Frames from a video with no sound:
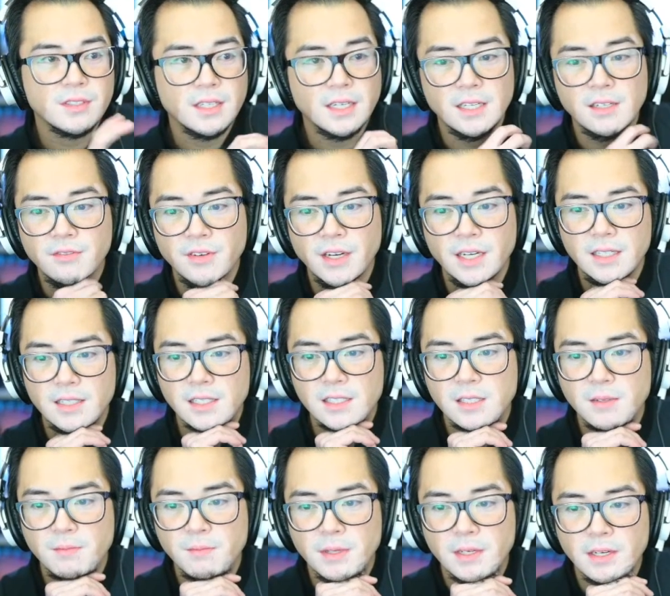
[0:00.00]
invite to
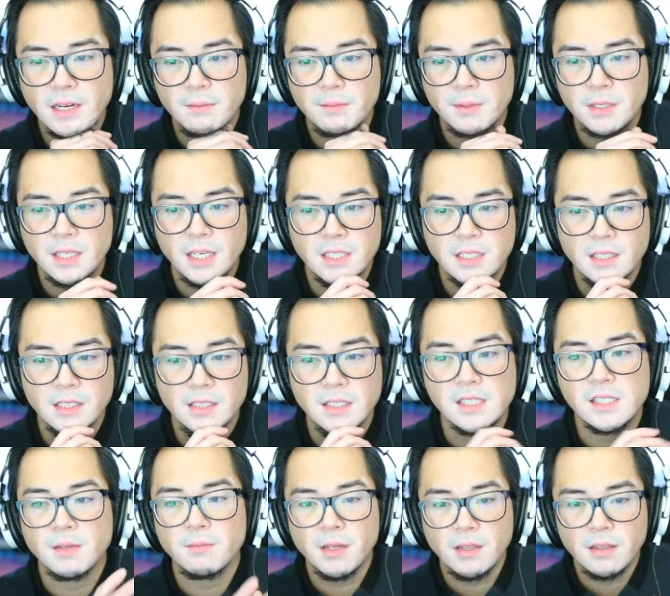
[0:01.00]
submit an application at
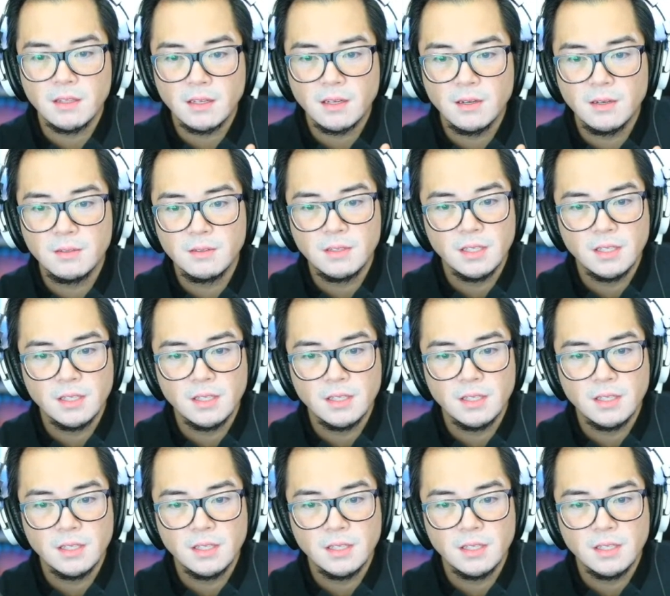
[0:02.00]
least a month ago.